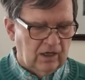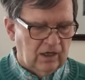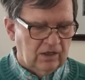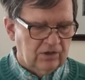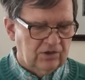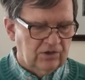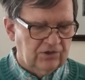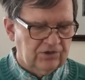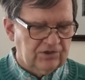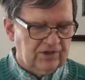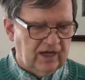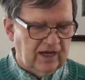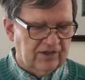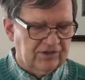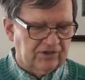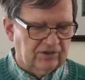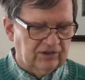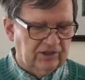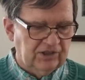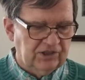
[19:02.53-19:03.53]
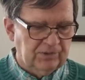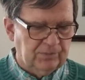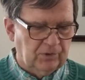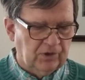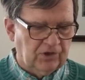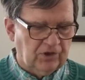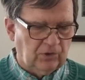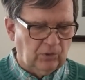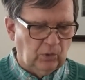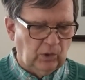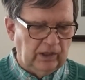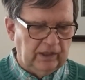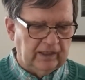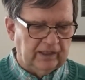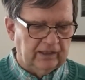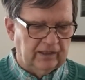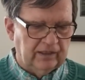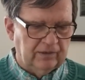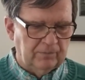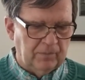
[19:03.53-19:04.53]
just as Elizabeth
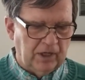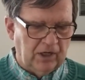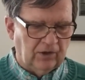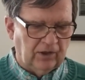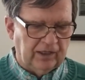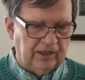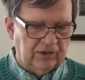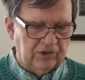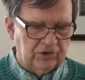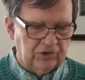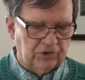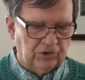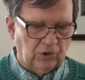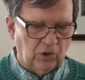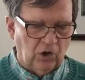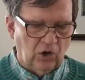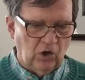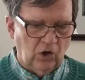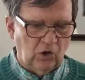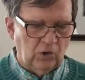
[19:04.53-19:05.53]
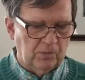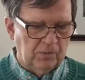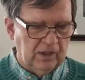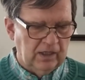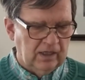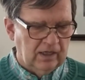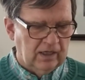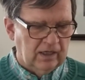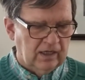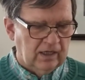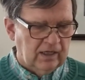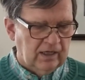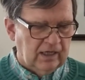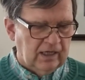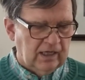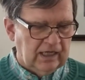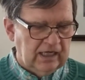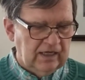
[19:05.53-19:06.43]
greeted Mary to her home,